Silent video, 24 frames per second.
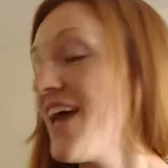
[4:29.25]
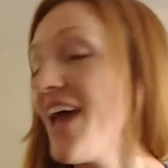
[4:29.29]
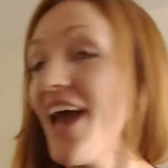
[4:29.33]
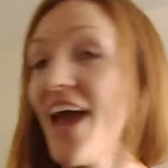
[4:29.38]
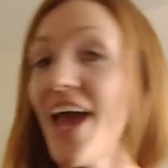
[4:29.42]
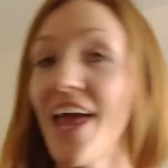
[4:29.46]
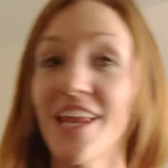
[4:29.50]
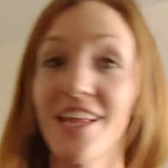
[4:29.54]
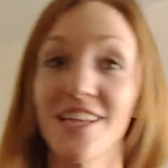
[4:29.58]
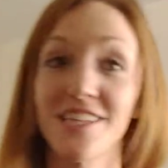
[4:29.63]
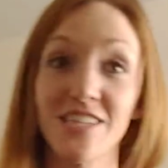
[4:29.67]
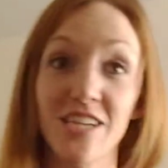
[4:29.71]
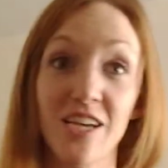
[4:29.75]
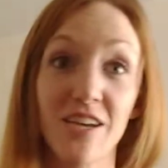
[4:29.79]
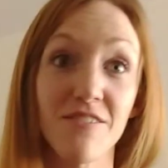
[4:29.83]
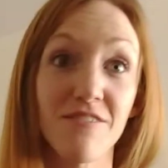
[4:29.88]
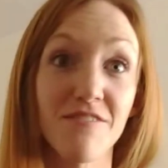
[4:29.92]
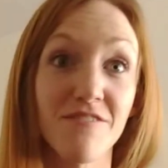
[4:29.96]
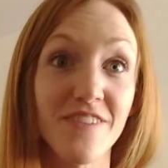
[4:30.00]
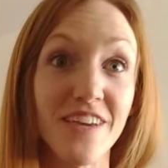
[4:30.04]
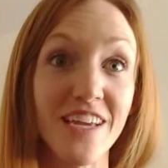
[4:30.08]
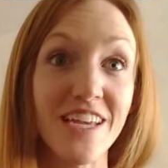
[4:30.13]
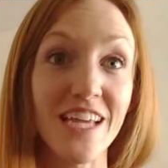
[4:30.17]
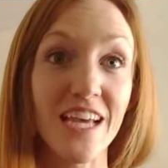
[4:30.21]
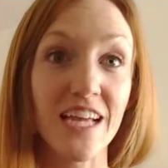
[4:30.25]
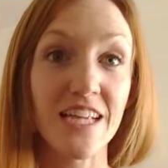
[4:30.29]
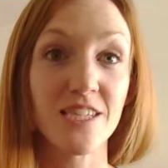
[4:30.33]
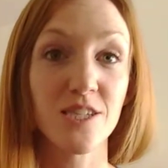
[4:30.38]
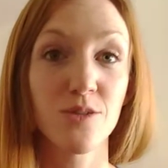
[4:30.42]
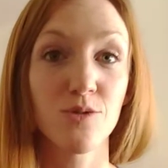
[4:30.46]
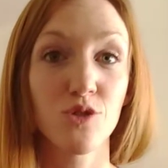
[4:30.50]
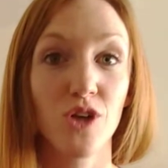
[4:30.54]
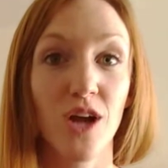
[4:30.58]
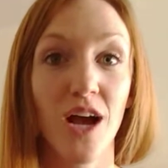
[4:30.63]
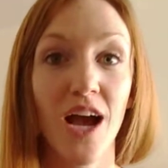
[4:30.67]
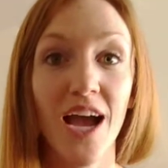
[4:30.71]
And it's
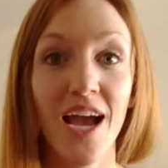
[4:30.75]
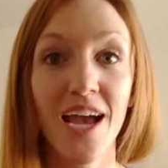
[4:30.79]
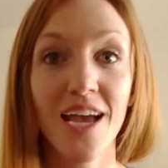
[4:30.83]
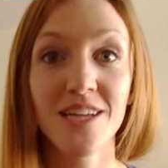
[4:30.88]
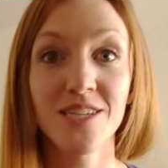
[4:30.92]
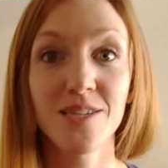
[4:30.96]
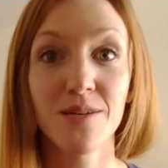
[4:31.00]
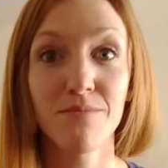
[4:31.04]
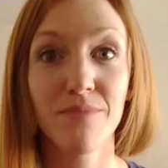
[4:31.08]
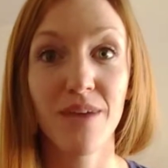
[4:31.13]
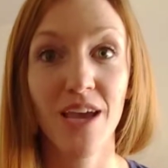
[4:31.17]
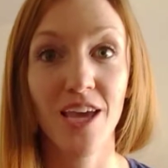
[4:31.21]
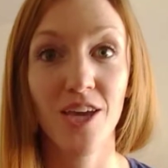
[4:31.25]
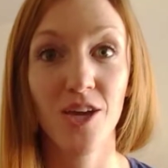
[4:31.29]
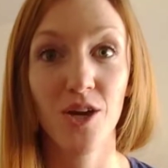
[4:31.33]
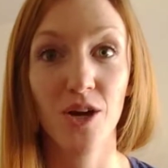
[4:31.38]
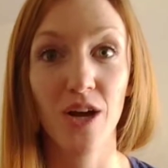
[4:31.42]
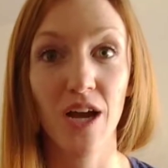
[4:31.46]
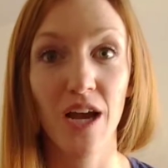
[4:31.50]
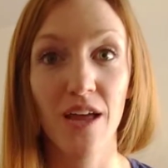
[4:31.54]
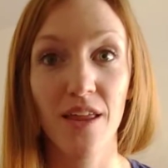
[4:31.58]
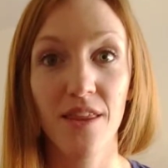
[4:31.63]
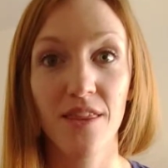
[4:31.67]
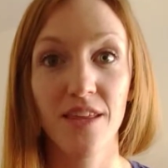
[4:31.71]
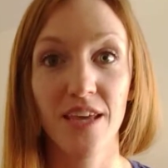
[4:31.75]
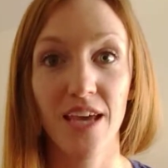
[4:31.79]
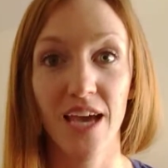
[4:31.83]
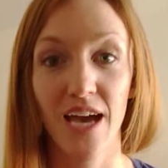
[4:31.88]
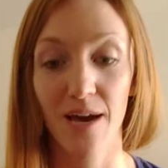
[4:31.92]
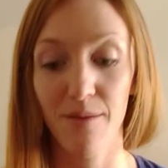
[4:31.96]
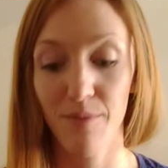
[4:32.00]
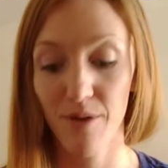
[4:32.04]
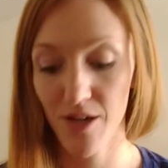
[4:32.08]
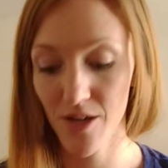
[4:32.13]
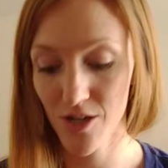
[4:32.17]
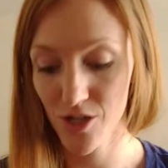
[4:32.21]
convenience. Try to make your healthy
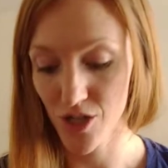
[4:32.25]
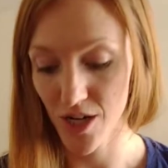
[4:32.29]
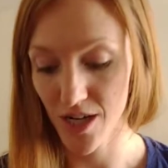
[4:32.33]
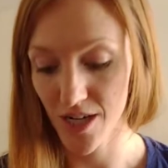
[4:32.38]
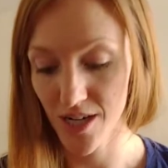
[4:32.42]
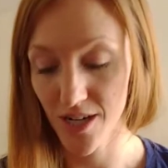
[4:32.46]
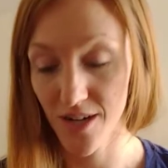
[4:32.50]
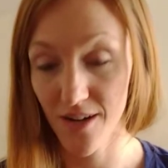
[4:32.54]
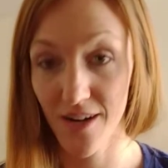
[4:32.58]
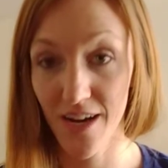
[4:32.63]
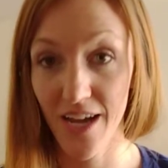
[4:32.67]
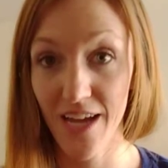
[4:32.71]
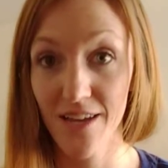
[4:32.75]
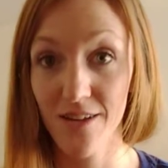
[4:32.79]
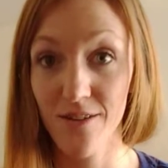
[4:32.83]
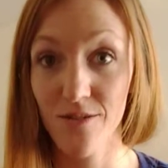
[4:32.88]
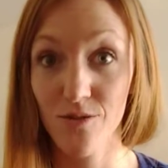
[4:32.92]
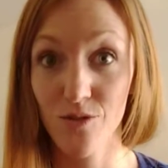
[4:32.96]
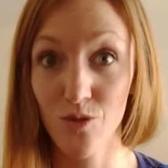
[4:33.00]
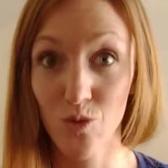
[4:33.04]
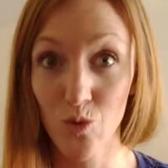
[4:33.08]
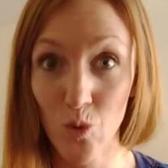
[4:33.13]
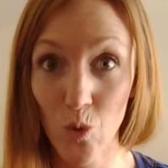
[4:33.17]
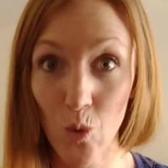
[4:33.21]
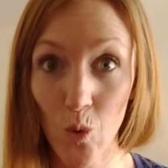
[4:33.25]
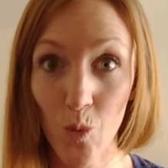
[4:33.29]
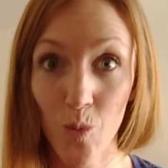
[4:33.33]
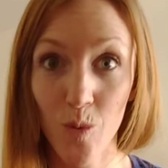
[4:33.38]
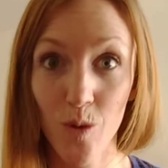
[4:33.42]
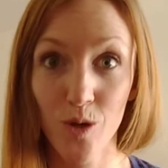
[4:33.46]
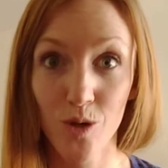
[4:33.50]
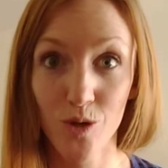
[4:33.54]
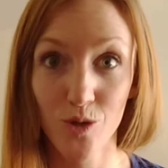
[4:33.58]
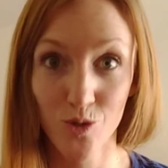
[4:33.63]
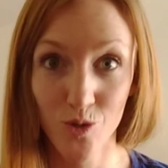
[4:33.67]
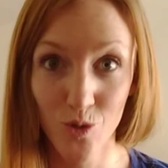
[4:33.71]
habit you're trying to create
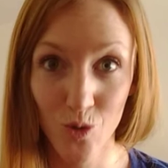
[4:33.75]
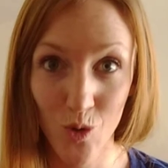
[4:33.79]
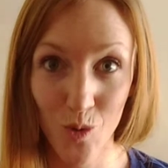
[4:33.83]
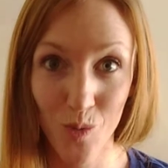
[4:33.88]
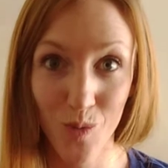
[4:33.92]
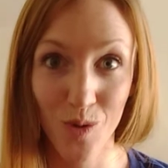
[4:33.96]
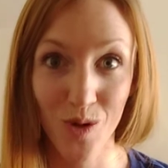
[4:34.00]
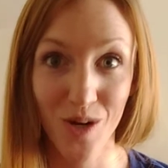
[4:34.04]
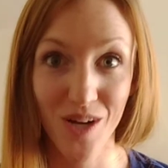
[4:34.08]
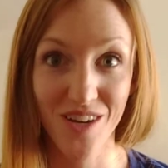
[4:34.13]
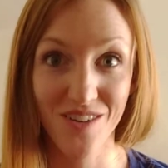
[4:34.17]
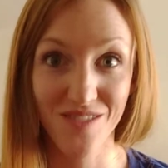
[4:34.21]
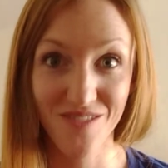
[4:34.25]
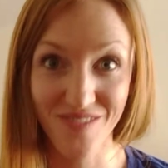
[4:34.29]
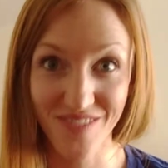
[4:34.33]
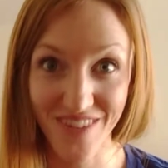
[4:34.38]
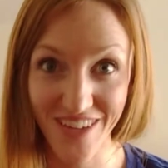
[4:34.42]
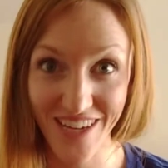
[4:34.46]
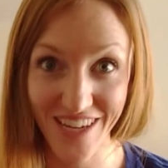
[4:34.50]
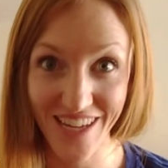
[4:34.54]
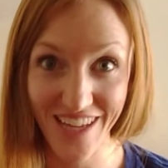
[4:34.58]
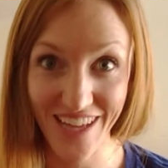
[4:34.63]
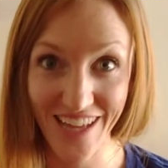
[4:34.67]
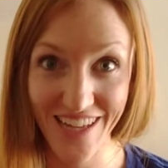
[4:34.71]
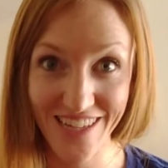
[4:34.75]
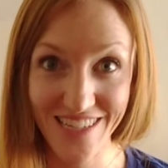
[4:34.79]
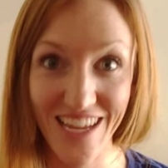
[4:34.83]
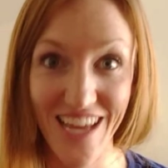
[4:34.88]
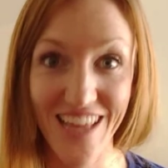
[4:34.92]
super, super convenient.